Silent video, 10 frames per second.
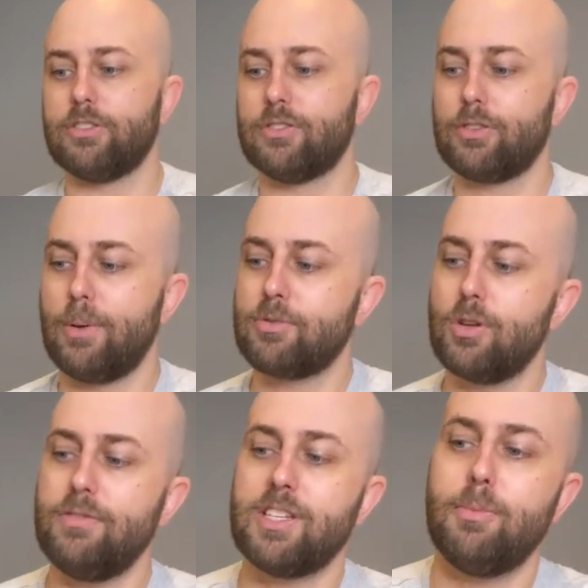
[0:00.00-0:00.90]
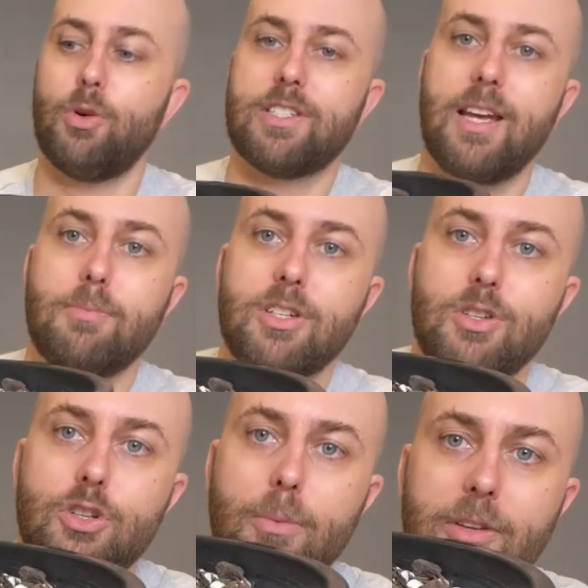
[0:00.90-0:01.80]
And so I'm sort of somewhat tempted to
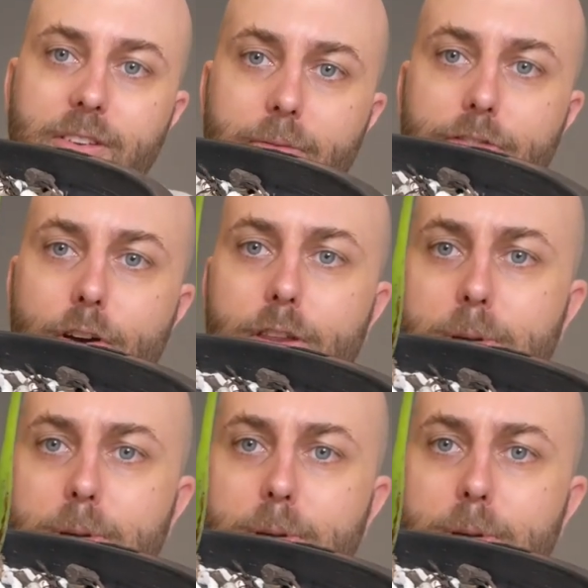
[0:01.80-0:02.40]
chop this up further